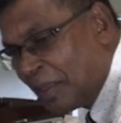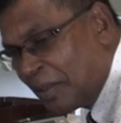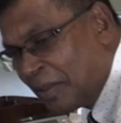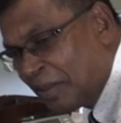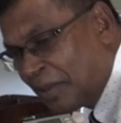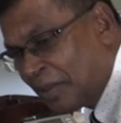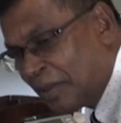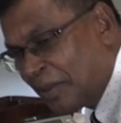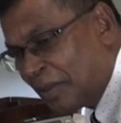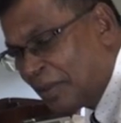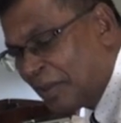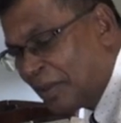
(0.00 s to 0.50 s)

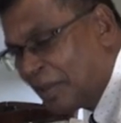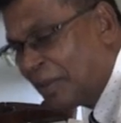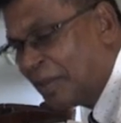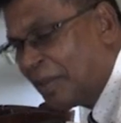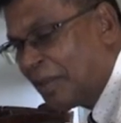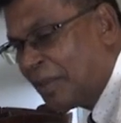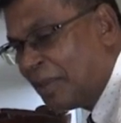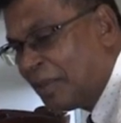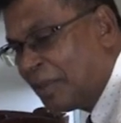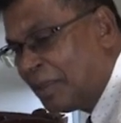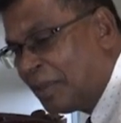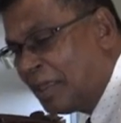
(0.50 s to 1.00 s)
He is no longer a
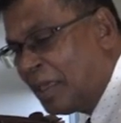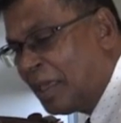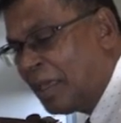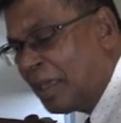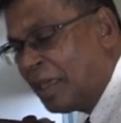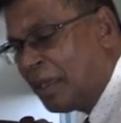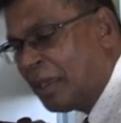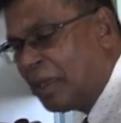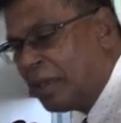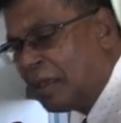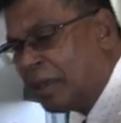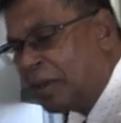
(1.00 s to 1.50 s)
member of
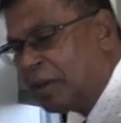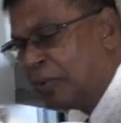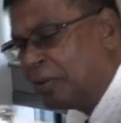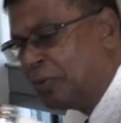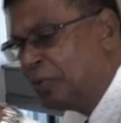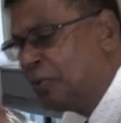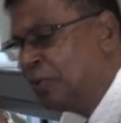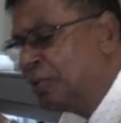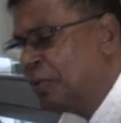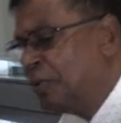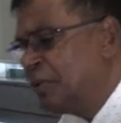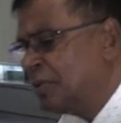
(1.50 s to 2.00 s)
parliament.
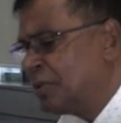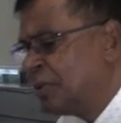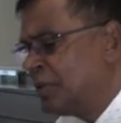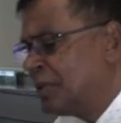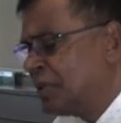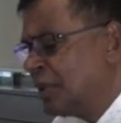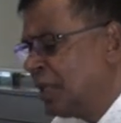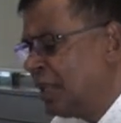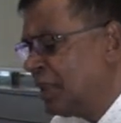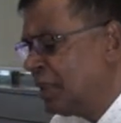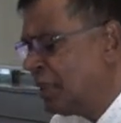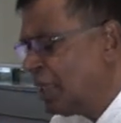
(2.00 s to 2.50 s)

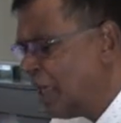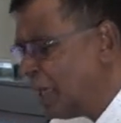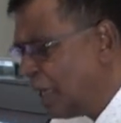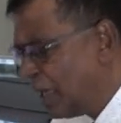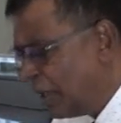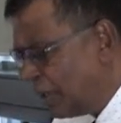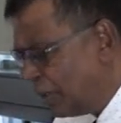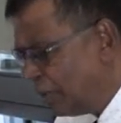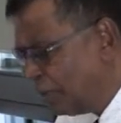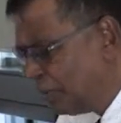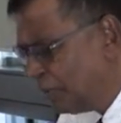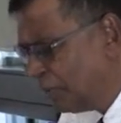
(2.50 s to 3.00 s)

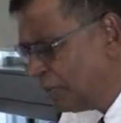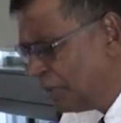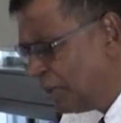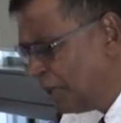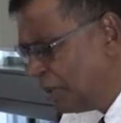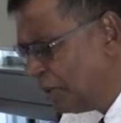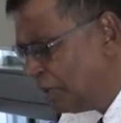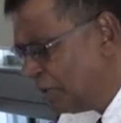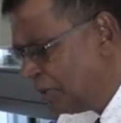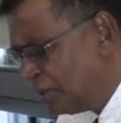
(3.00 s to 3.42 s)
He can